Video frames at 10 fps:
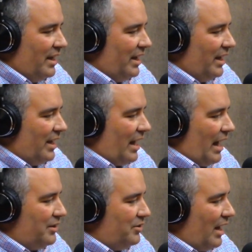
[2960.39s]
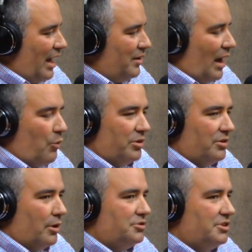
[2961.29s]
And I
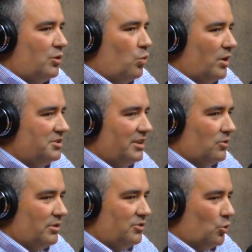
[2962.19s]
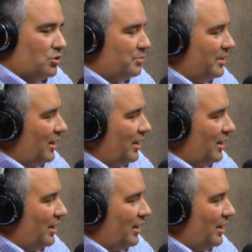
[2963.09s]
wouldn't go seek one single endorsement.